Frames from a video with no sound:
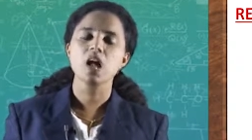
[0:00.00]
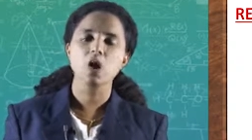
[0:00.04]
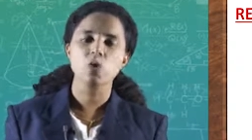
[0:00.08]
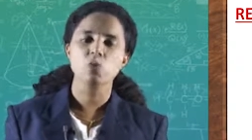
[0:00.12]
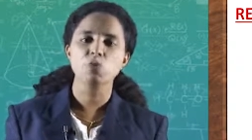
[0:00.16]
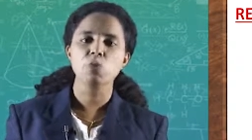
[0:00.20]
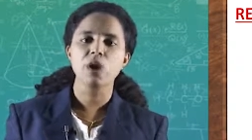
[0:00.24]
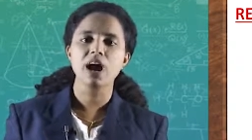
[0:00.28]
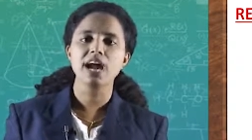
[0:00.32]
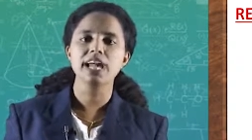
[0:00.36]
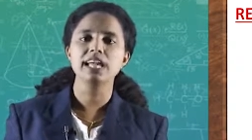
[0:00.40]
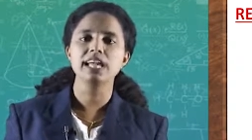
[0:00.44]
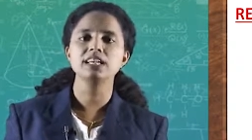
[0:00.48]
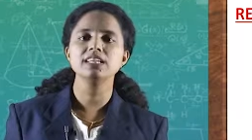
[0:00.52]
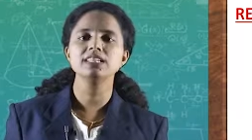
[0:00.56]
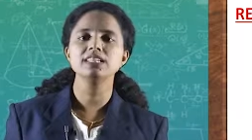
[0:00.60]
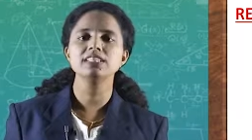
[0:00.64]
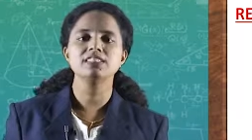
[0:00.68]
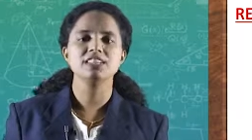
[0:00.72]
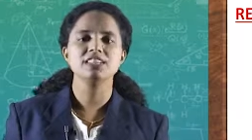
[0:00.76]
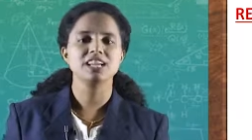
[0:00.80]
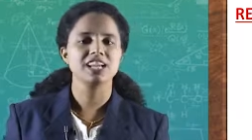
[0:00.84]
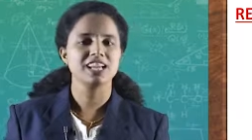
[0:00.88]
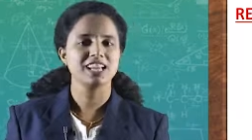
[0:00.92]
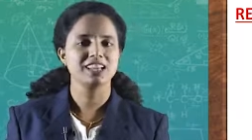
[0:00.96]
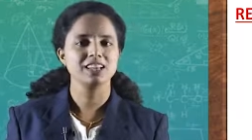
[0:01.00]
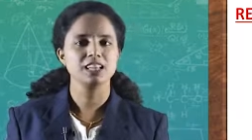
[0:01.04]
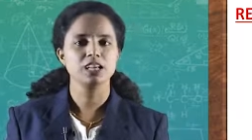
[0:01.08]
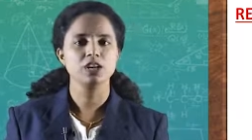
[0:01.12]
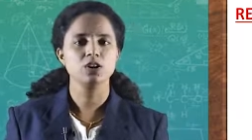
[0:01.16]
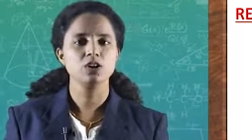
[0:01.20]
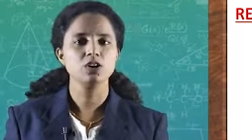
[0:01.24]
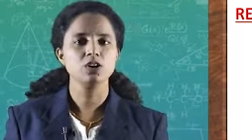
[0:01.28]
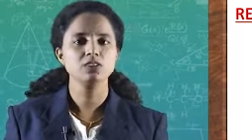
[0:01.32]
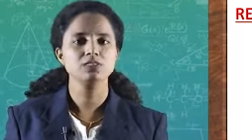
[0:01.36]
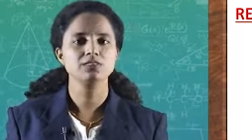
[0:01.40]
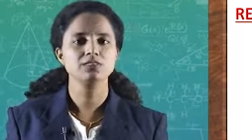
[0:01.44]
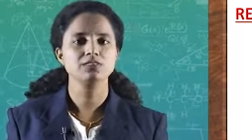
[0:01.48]
violet,
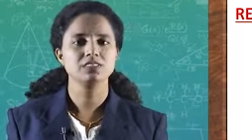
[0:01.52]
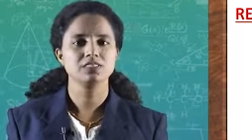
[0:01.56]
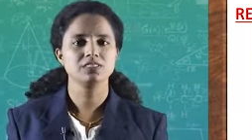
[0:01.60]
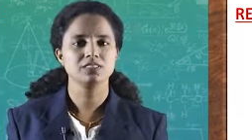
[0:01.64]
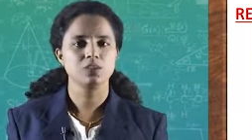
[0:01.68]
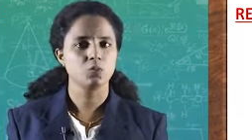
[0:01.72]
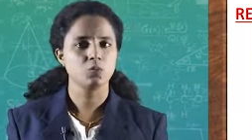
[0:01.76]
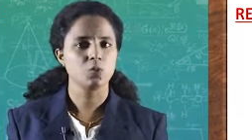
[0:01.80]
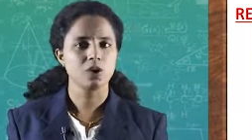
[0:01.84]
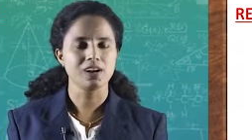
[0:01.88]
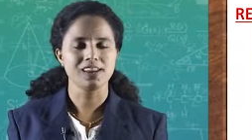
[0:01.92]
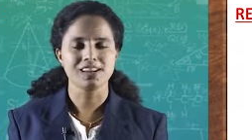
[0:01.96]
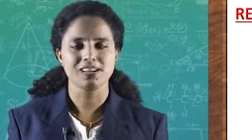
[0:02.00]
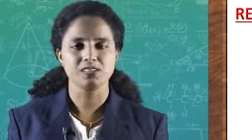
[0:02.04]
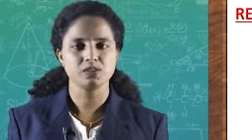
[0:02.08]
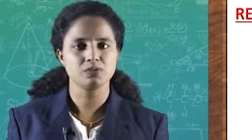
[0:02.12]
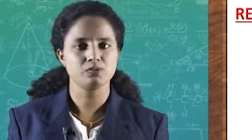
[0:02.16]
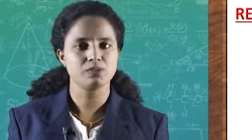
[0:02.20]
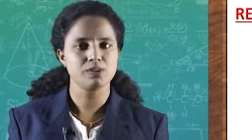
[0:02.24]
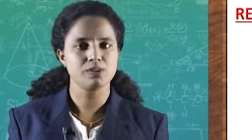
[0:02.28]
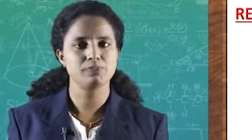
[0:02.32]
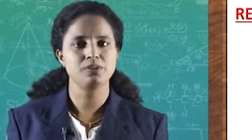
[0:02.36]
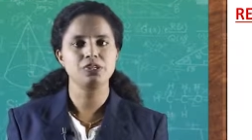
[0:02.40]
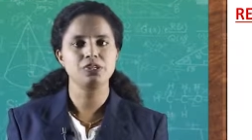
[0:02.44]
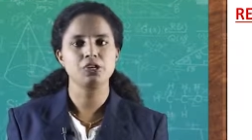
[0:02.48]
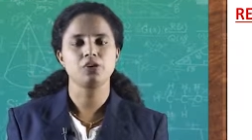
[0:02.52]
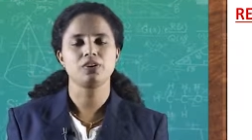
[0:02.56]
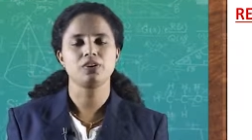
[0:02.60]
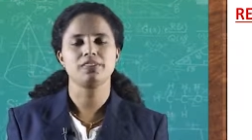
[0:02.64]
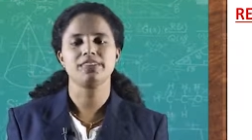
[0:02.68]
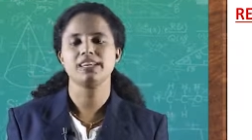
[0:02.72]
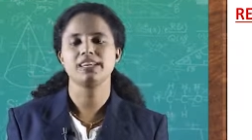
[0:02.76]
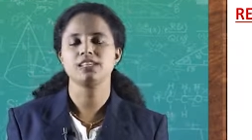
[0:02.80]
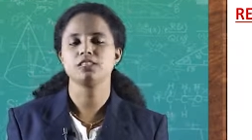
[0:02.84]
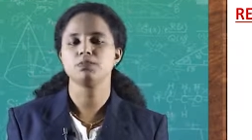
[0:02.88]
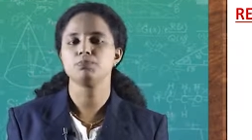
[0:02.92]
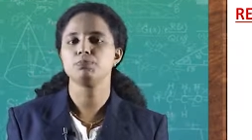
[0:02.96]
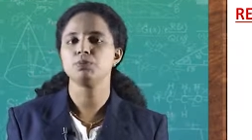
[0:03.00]
indigo, then what else? Vibgyor,
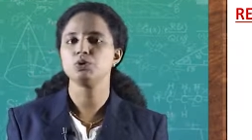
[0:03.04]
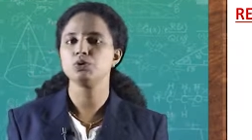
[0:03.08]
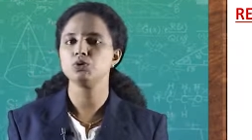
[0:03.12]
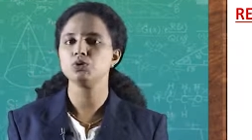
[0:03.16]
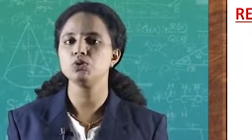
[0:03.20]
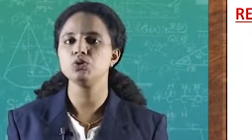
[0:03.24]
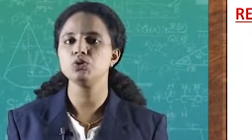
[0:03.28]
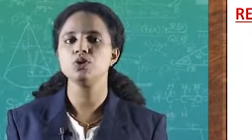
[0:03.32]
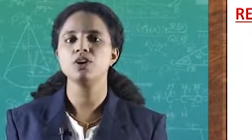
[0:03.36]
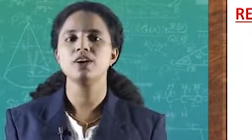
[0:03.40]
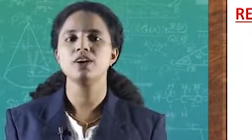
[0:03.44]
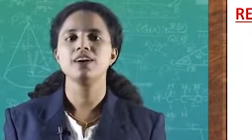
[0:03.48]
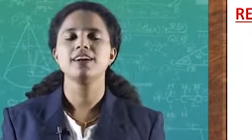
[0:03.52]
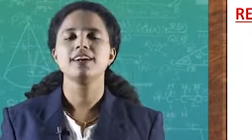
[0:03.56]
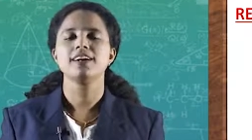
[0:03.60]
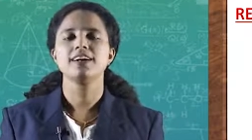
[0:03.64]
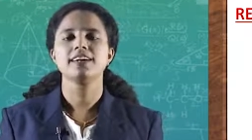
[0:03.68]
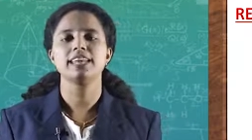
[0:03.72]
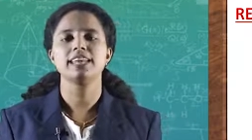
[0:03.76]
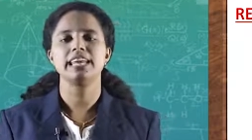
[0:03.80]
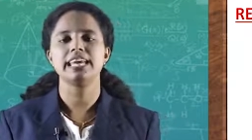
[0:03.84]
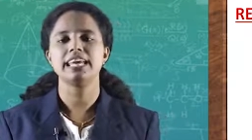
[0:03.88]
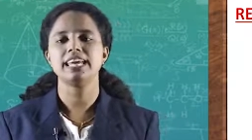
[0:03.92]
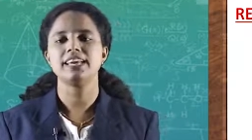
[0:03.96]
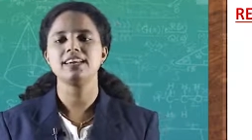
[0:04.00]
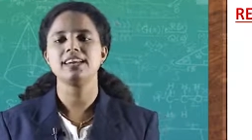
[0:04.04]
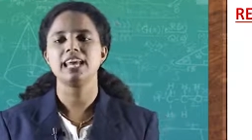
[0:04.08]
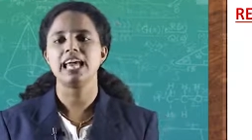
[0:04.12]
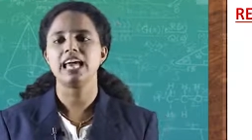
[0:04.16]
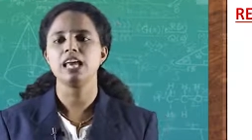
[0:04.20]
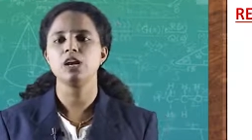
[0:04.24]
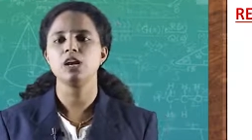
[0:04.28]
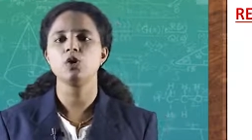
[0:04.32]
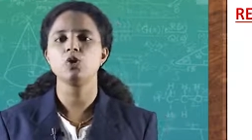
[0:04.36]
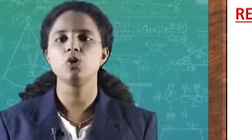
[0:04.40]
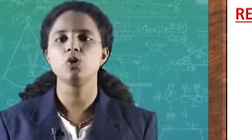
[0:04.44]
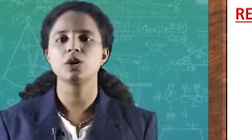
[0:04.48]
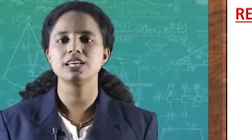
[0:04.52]
that is blue, green,
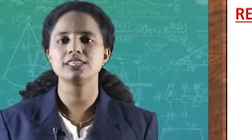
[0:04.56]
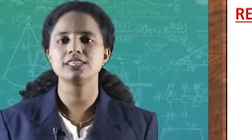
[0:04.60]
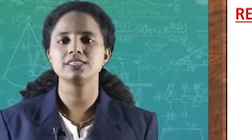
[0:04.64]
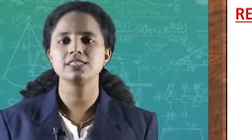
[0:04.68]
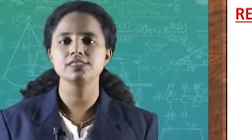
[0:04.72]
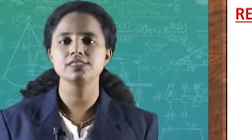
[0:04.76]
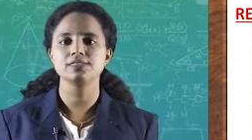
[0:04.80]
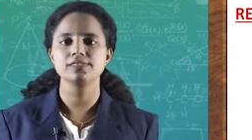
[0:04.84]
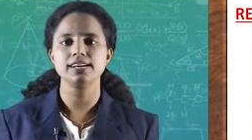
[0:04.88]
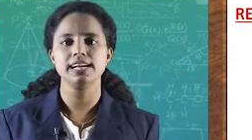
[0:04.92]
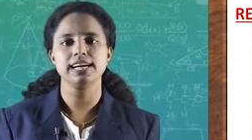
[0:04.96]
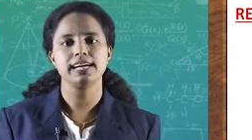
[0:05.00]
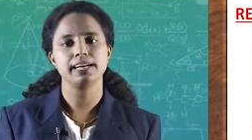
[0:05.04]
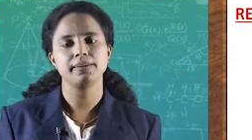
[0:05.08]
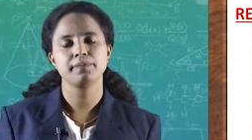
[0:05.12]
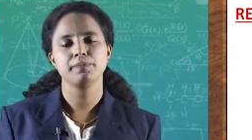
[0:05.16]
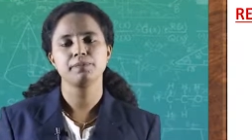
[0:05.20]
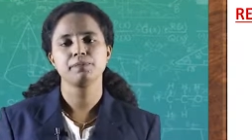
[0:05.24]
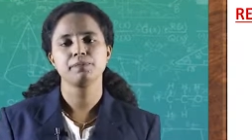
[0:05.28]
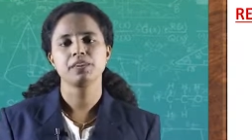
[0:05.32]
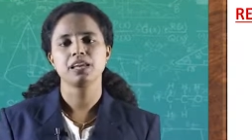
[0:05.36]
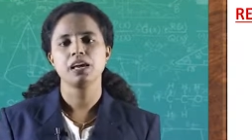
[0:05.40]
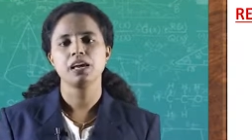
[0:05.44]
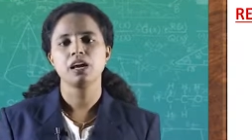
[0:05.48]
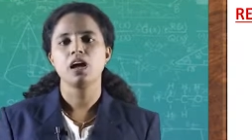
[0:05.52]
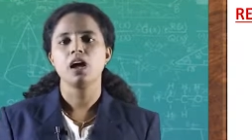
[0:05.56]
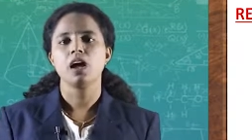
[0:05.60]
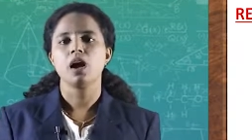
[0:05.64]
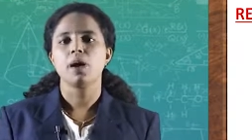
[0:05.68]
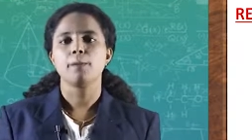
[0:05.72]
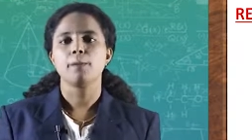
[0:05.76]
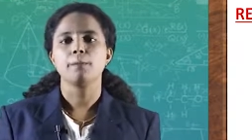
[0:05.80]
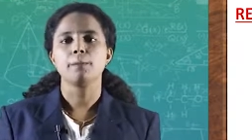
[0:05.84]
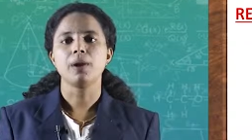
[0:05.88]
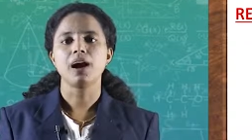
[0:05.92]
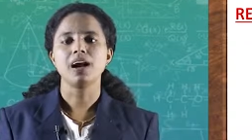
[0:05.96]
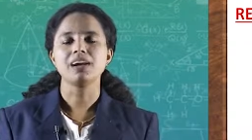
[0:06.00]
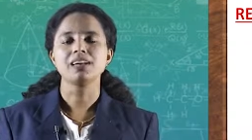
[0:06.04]
yellow, orange and red.
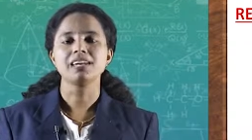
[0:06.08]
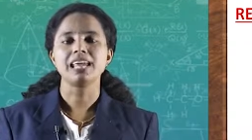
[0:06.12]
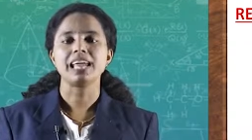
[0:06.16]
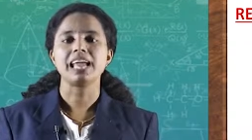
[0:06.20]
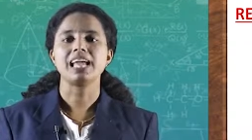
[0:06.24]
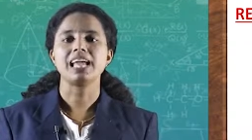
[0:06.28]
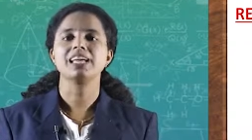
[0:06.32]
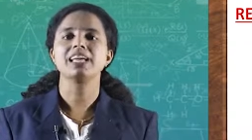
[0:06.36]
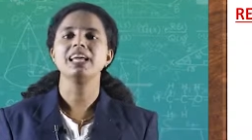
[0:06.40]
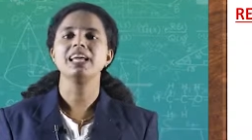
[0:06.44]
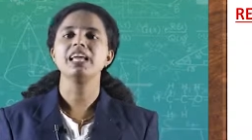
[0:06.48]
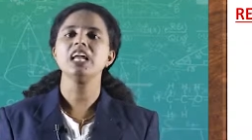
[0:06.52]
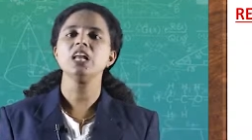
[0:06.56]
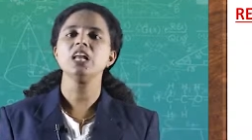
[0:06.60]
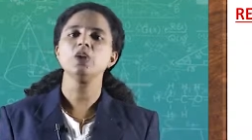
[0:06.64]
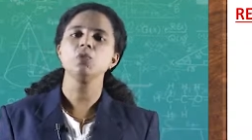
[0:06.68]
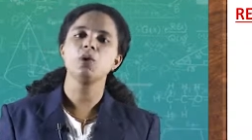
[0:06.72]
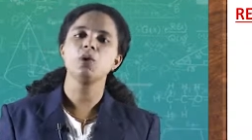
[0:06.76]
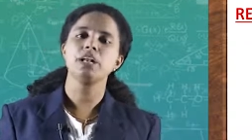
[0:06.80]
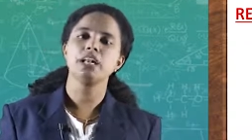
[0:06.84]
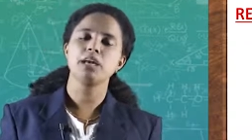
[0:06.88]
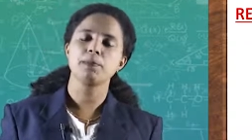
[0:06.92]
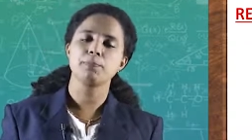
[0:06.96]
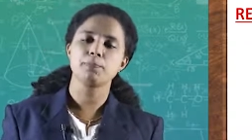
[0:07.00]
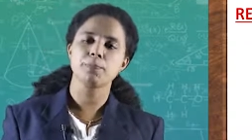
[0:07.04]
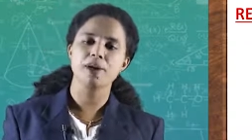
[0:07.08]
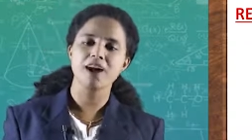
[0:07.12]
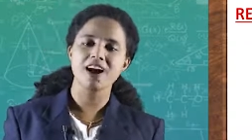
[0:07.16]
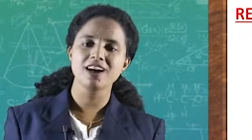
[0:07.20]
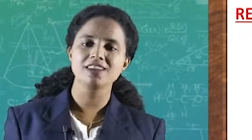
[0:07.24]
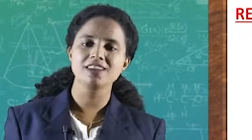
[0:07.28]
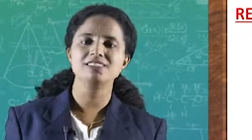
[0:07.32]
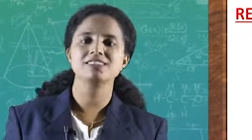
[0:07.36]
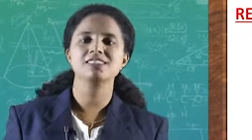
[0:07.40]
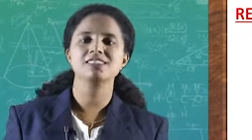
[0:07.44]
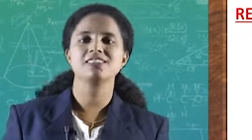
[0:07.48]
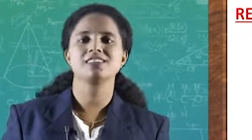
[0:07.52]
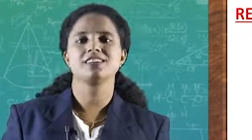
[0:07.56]
But again, when I
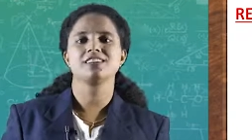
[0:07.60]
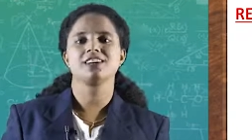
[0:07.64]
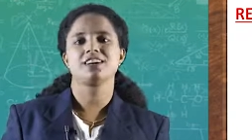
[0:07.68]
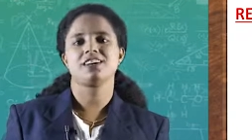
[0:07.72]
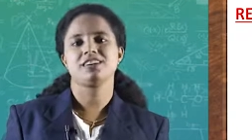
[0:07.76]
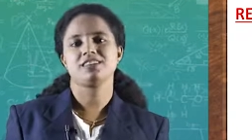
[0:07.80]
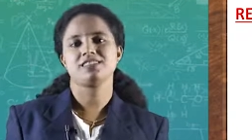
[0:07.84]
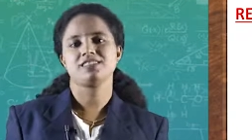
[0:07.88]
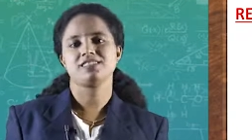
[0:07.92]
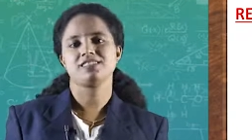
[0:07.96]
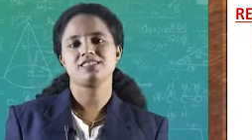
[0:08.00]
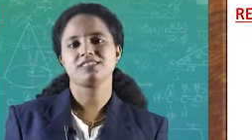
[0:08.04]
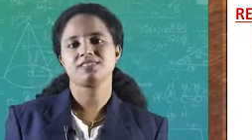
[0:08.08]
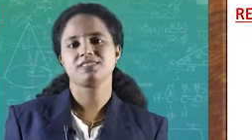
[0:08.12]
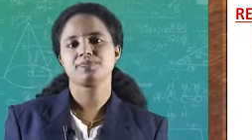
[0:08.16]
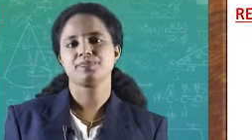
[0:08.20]
pass these colors